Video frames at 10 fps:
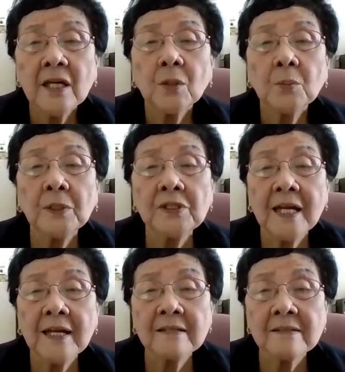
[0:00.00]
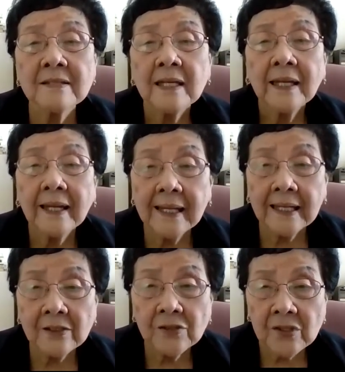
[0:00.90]
which has
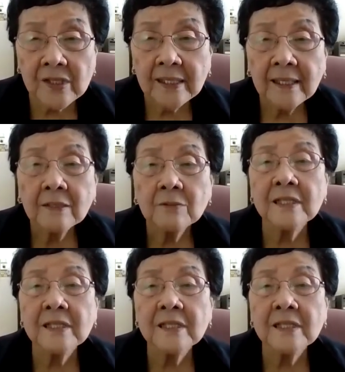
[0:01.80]
aged, which